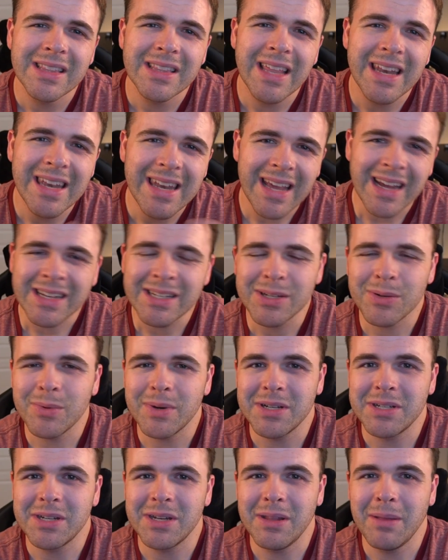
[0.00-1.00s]
The next
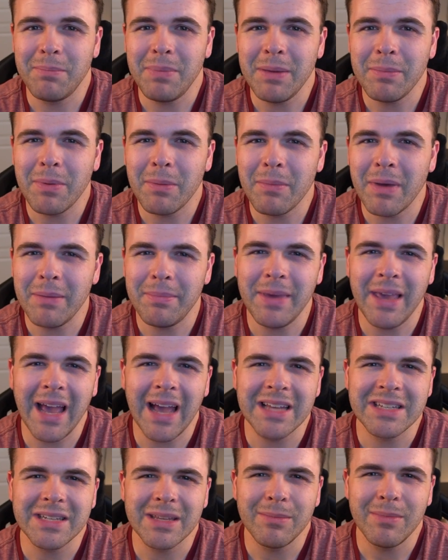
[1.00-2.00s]
question that people might be
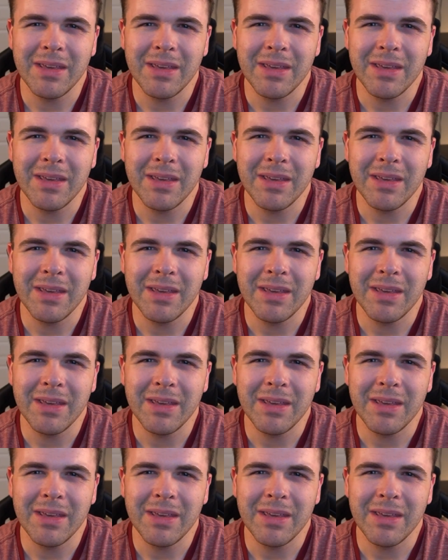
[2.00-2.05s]
asking